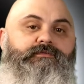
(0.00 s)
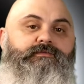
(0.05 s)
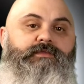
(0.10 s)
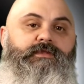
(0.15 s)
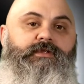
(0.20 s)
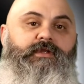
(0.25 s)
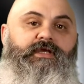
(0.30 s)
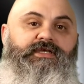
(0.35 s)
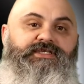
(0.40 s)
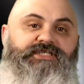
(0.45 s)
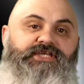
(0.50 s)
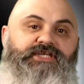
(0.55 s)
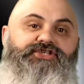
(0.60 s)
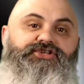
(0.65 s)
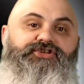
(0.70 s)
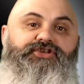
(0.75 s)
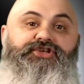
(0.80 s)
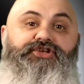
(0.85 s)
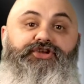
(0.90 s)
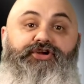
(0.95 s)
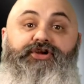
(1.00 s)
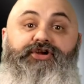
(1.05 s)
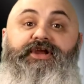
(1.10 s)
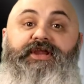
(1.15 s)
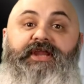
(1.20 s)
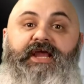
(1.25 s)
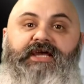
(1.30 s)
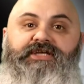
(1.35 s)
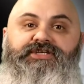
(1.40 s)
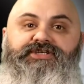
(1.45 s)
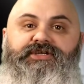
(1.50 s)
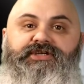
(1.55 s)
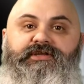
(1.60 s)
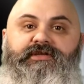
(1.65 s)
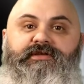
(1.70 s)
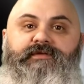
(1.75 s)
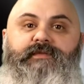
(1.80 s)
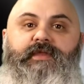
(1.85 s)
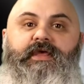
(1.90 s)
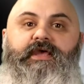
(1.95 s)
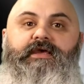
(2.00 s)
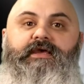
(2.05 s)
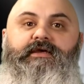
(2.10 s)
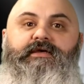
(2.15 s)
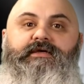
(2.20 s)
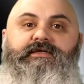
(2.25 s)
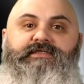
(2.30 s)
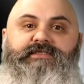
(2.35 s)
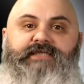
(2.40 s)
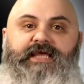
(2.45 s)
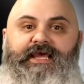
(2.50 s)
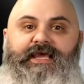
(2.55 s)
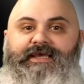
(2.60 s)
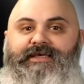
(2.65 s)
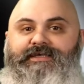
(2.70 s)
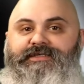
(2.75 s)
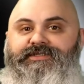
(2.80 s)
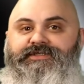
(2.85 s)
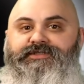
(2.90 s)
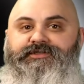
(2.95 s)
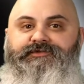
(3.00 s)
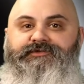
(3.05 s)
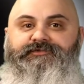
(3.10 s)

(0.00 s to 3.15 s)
essentially your connection takes